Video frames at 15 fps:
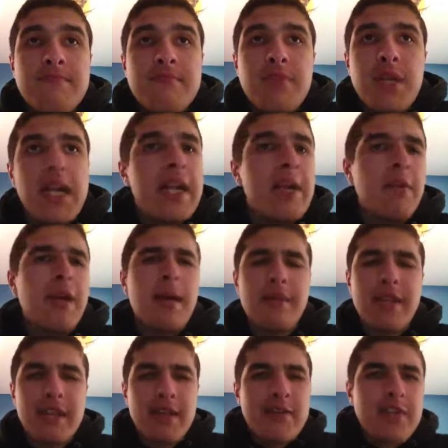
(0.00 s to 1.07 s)
But anyway, I'm
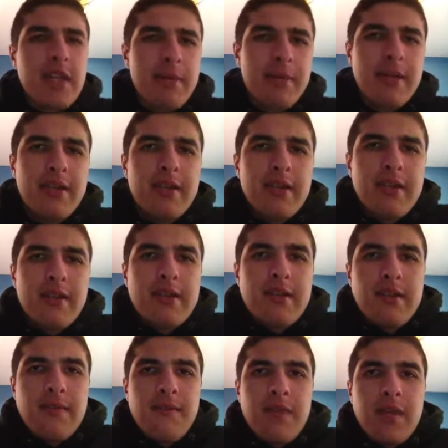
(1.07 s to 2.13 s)
getting off topic.
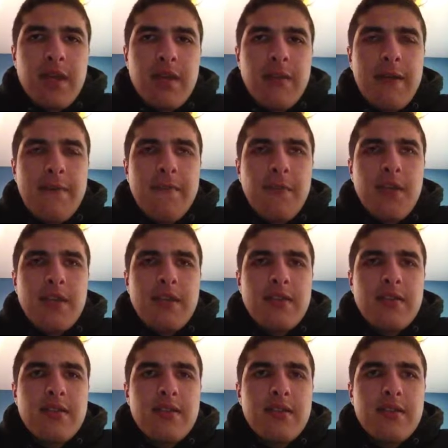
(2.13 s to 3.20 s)
My friend,
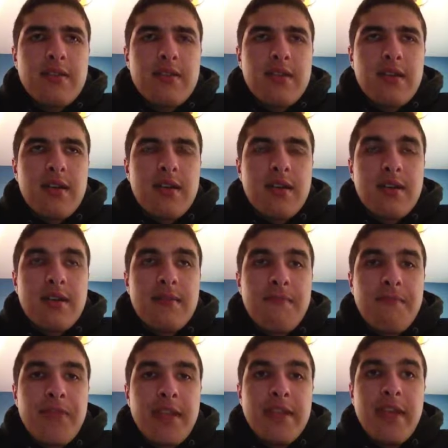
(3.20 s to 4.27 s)

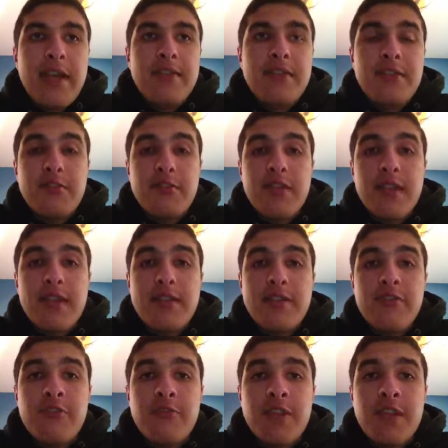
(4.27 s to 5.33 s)
he has a
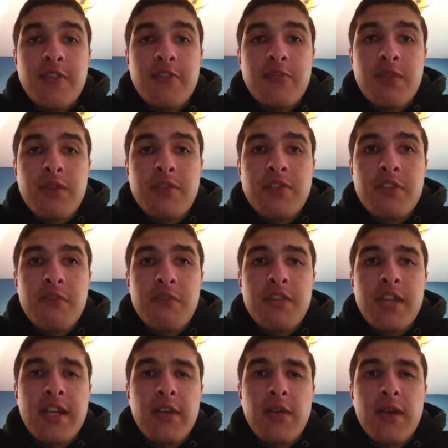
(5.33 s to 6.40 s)
YouTube channel as well, Silver
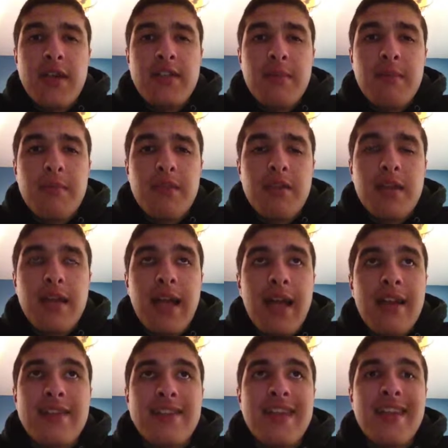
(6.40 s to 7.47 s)
Psycho X, I believe.
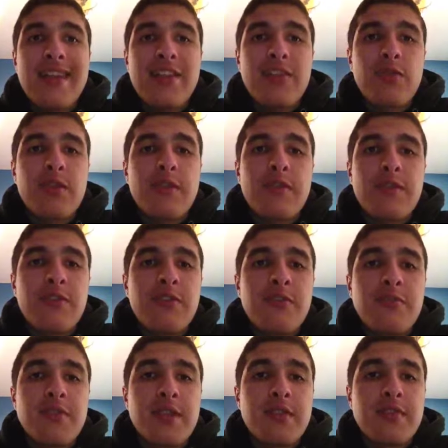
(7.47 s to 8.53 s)
He's had like 3 different
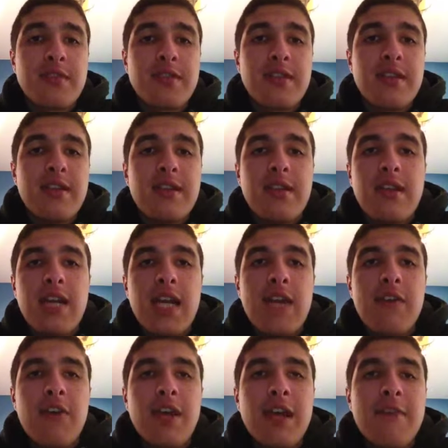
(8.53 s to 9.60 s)
YouTube channels that
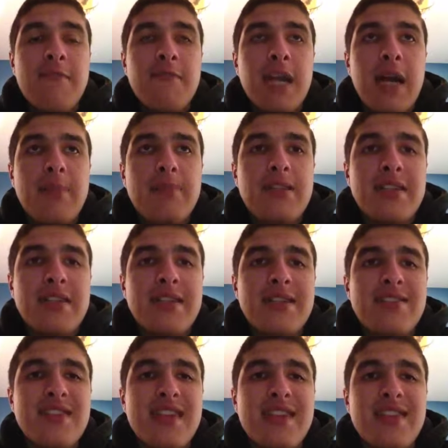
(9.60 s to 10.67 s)
have all kind of flopped, and he
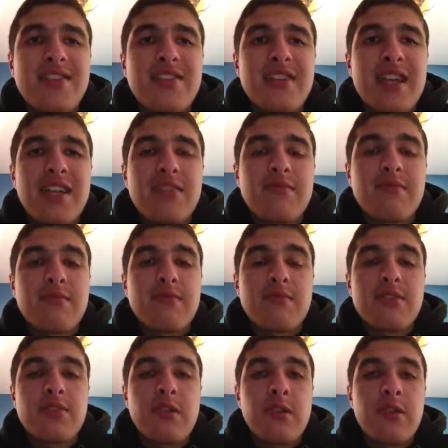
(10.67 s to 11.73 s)
decided to kind of
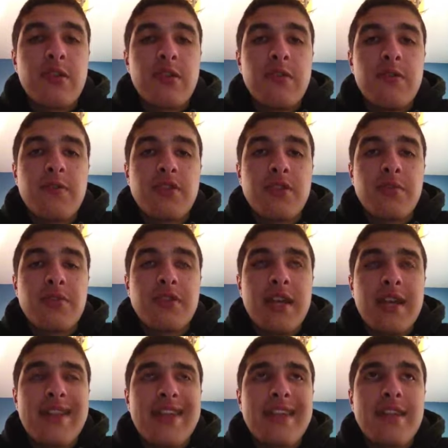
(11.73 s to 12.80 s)
start anew for some reason.
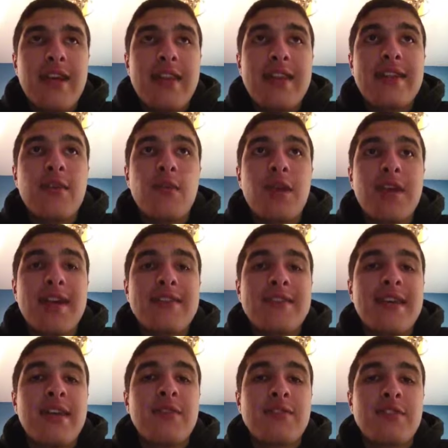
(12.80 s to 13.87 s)
I think the one he has
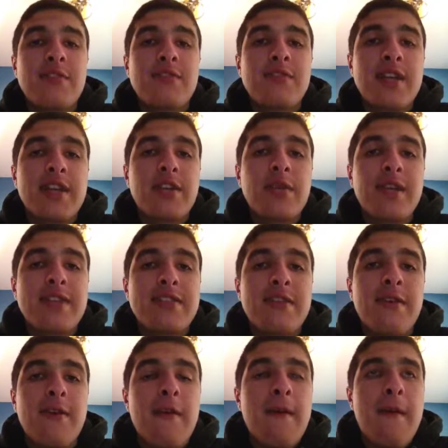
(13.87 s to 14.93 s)
now is Silver Psycho X though.